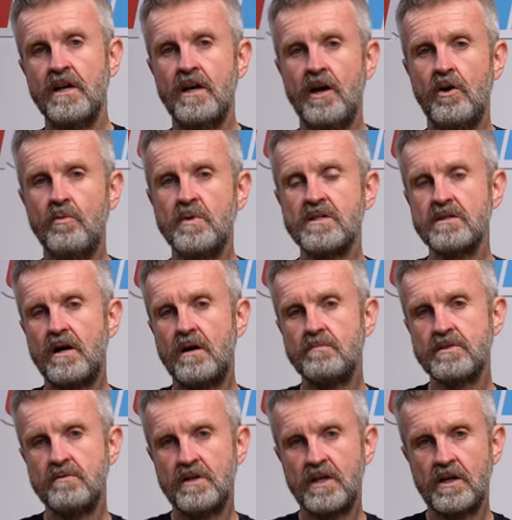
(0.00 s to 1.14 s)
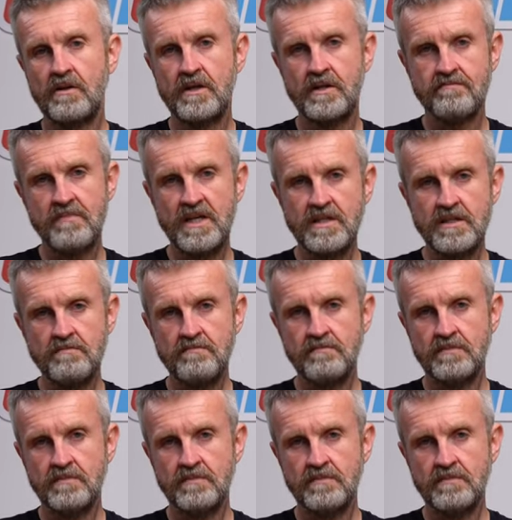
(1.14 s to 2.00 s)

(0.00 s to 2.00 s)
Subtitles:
Helmets up to and including medium